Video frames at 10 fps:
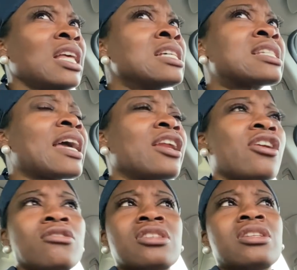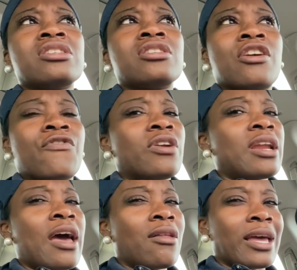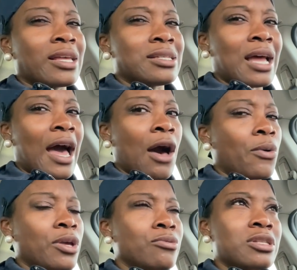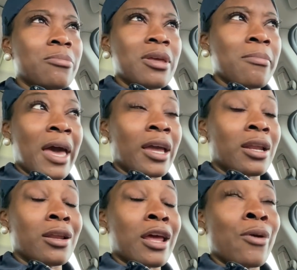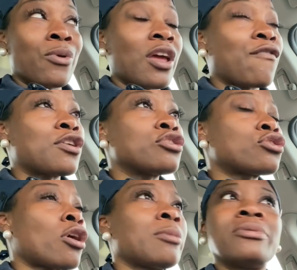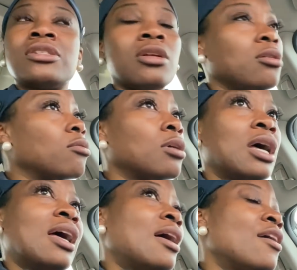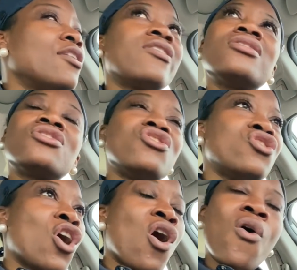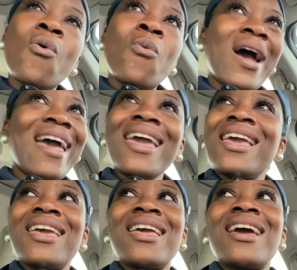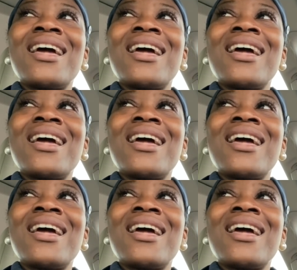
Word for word: say that nursing is different now like it's not how it used to be back in the day when they first started but still there is no way